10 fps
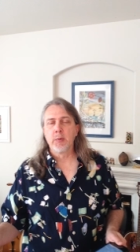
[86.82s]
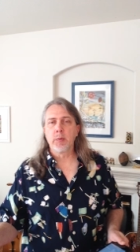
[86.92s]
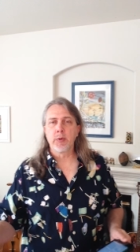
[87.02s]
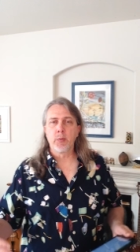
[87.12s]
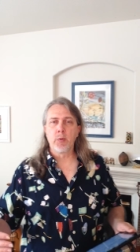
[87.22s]

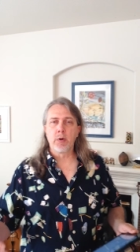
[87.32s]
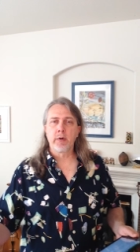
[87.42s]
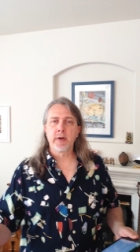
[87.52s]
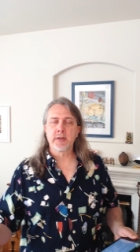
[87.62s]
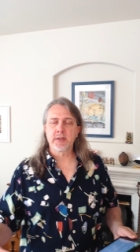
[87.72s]
Well, the
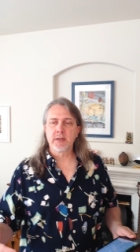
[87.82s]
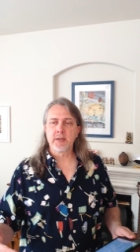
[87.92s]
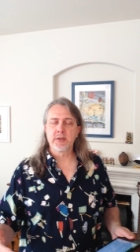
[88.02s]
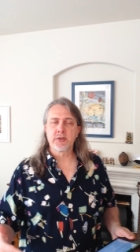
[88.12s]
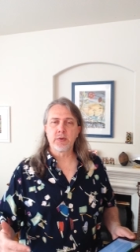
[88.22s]
warrant
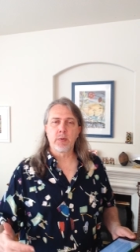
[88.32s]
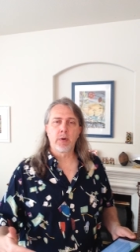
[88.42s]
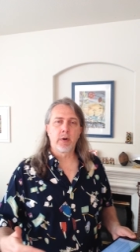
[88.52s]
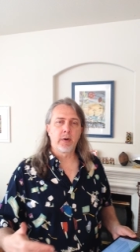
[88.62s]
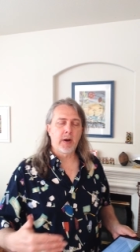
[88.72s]
is
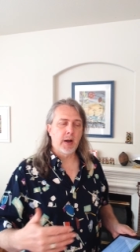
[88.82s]
your